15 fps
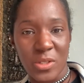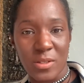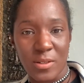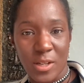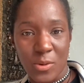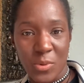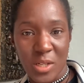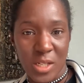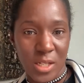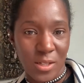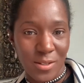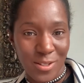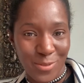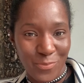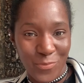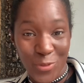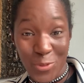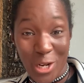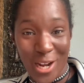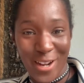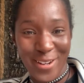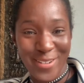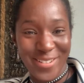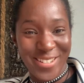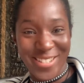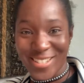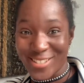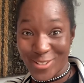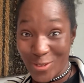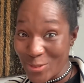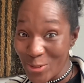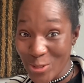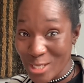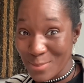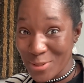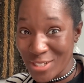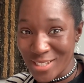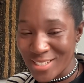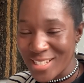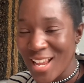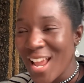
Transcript: like we did from time. Just don't lose the books.